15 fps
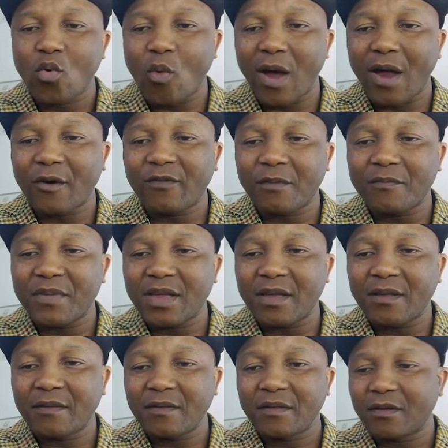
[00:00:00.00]
1 over
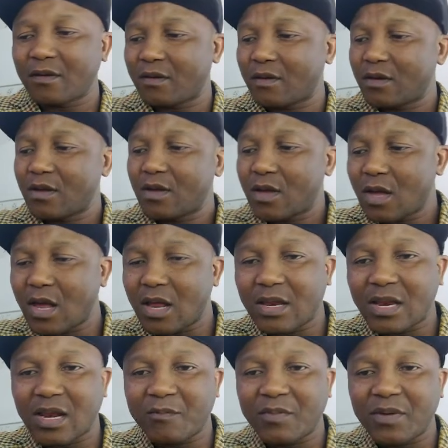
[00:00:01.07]
B,
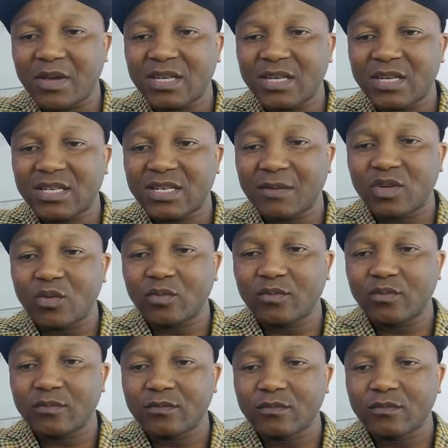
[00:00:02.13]
and then P times Q.